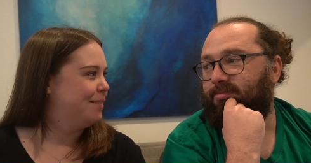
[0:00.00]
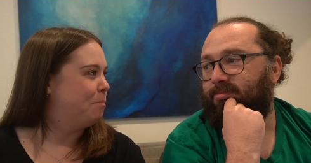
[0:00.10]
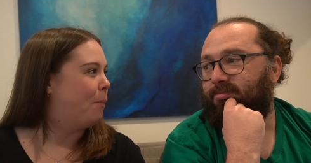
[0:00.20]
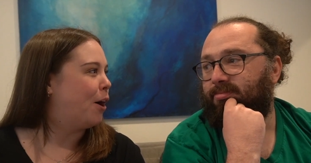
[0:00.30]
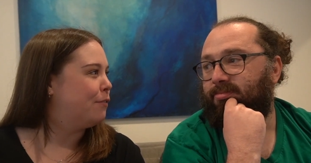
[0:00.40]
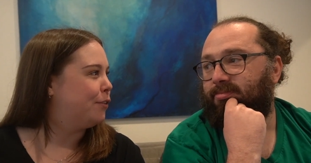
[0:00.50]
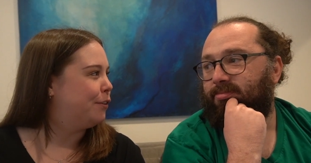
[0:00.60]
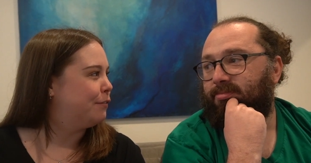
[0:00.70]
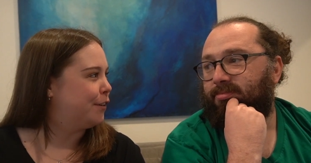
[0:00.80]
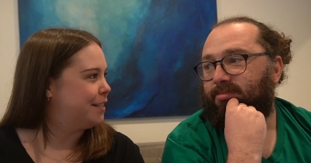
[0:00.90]

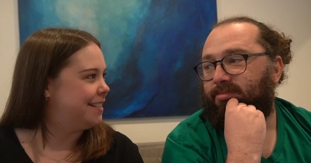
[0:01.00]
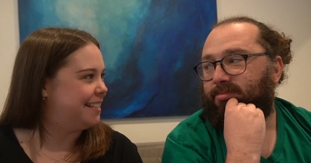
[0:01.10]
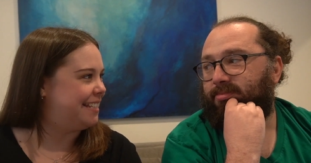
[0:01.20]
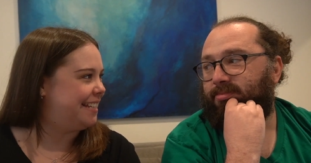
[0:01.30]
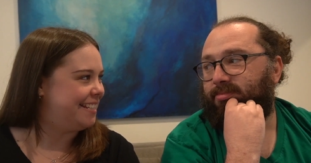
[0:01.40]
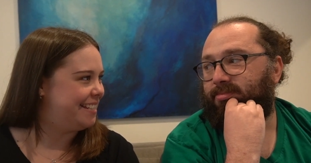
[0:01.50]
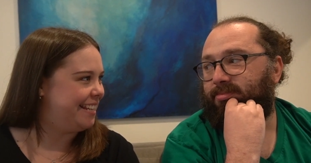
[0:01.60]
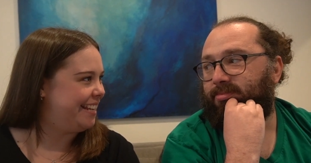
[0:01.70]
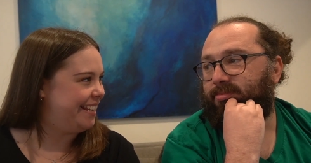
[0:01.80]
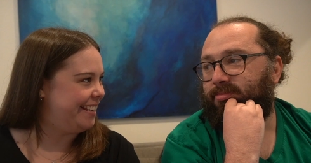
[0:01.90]
Speaker 1: Marvel versus
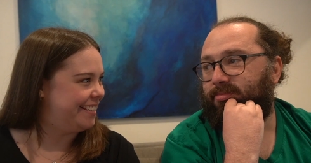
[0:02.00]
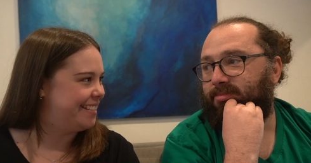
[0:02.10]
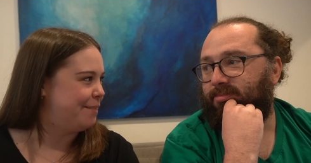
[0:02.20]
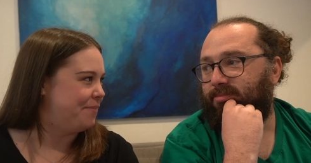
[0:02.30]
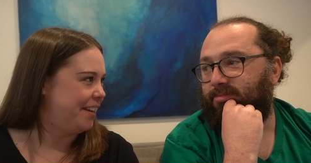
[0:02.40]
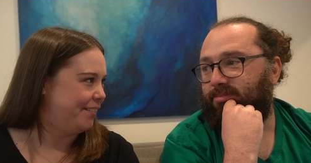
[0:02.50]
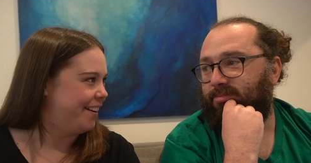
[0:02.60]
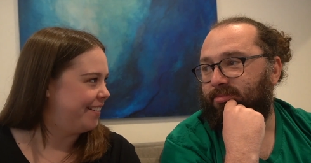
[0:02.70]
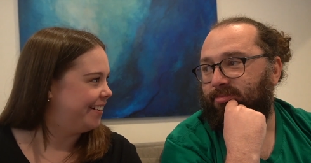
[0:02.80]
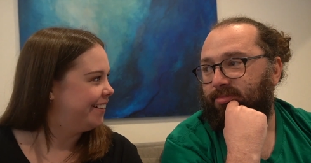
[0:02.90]
DC something or
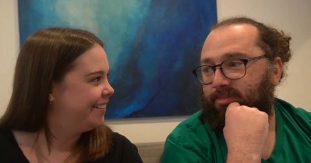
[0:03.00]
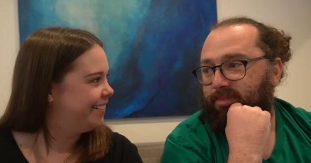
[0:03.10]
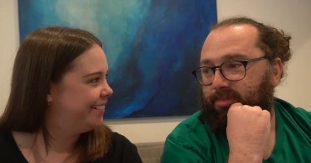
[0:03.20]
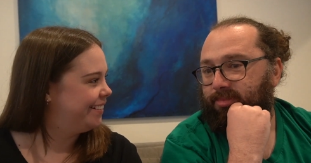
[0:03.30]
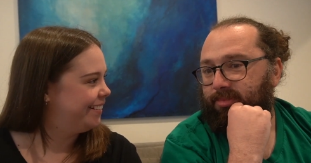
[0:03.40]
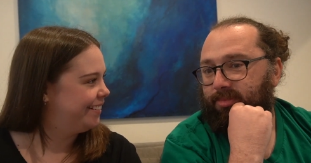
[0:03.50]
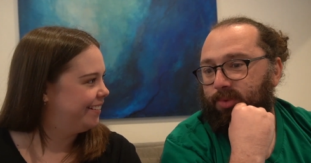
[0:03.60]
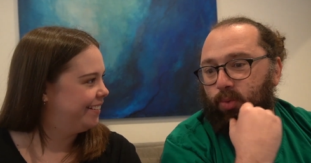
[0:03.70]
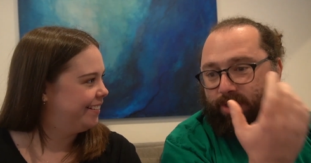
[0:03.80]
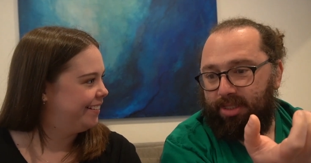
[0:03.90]
other.
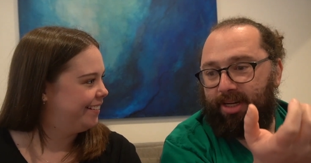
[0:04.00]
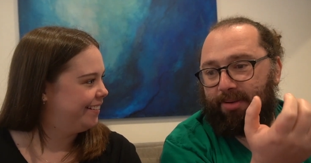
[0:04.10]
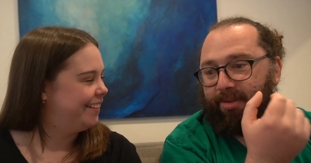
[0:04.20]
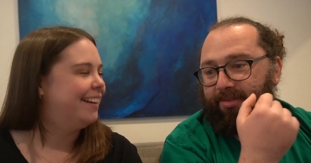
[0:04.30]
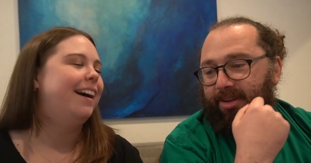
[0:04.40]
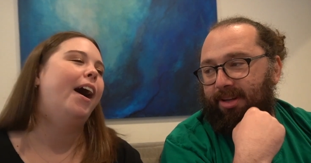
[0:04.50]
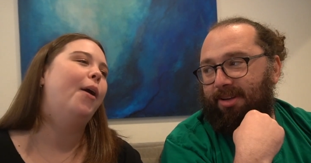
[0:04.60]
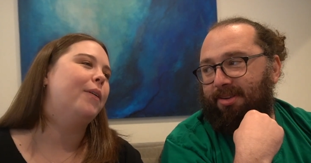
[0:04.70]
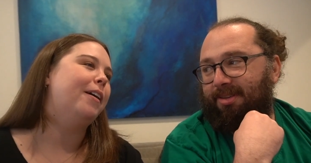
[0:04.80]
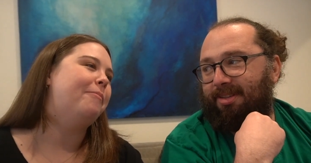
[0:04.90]
Speaker 2: What's the name of the video?
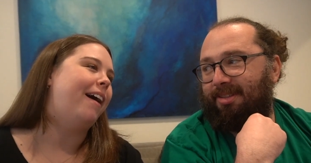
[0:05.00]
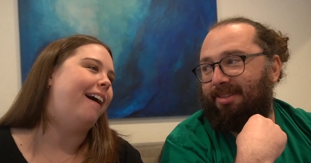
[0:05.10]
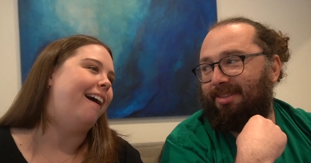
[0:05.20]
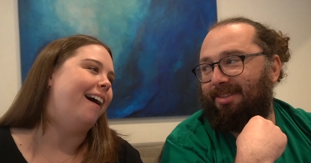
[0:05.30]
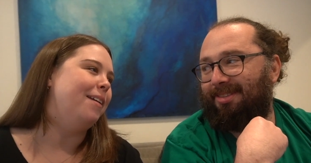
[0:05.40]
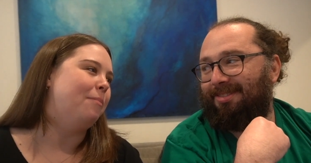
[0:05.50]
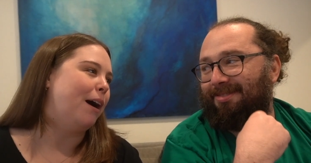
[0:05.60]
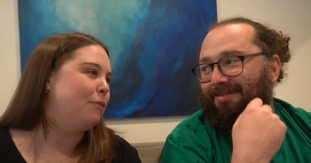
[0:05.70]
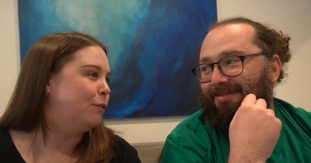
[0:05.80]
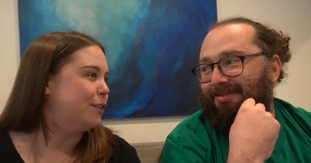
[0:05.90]
Speaker 1: Oh, come on.
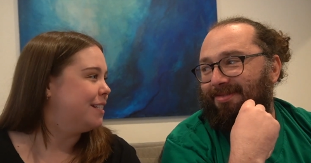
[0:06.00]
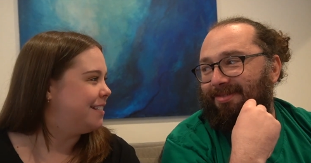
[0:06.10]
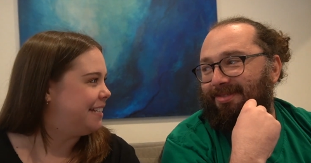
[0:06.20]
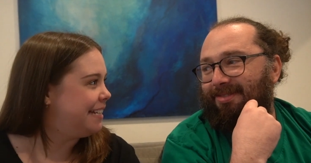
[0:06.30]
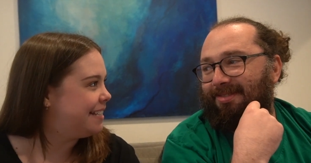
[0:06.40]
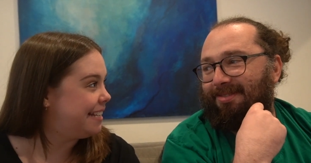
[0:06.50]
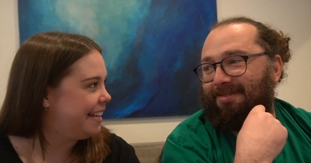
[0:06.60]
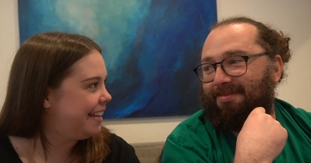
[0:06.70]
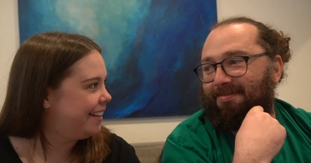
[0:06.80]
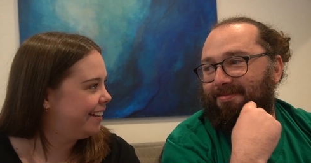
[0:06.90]
Marvel versus
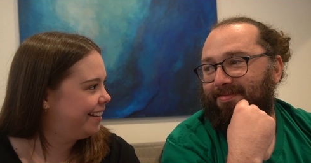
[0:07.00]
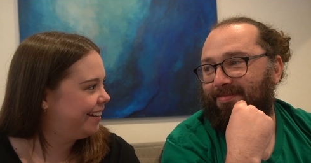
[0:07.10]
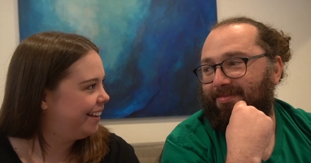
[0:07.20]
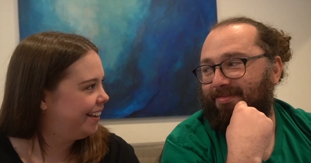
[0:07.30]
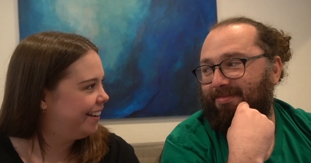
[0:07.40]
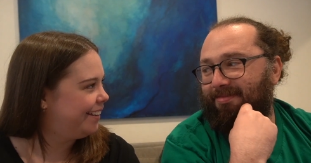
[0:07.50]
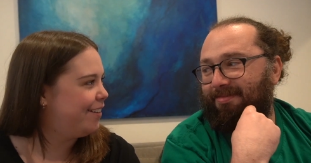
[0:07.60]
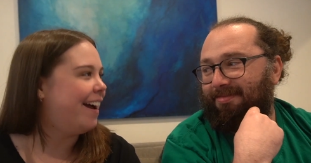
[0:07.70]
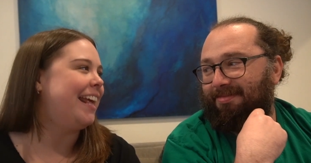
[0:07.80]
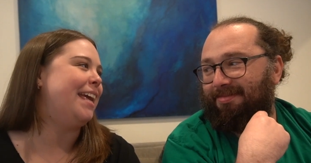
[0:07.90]
DC?
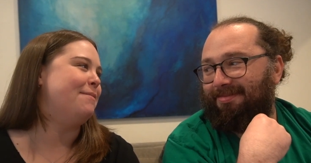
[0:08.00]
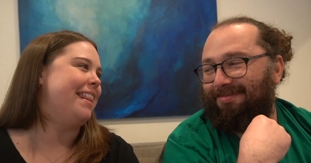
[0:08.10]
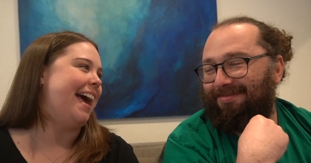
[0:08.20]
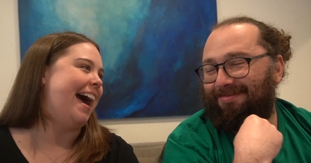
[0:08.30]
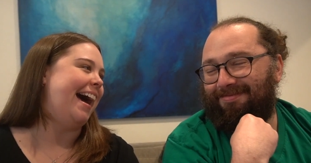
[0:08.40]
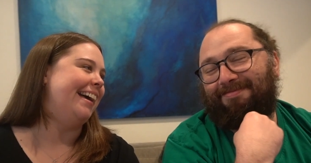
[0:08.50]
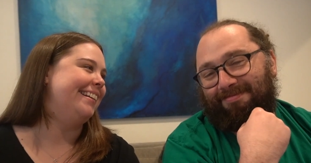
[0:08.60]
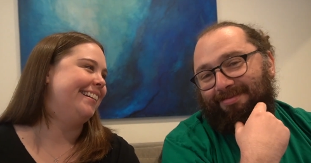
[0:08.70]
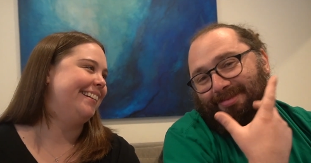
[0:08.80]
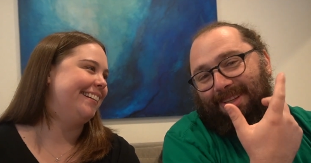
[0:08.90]
You gotta give me
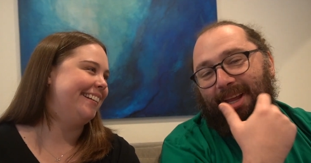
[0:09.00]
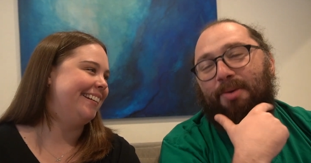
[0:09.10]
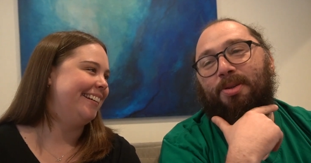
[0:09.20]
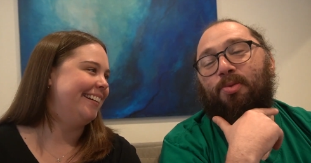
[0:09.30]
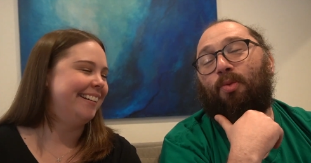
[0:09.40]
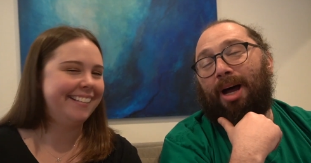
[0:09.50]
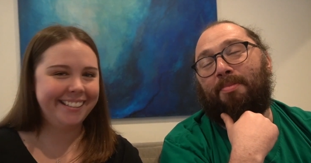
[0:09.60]
that.
Speaker 2: It was why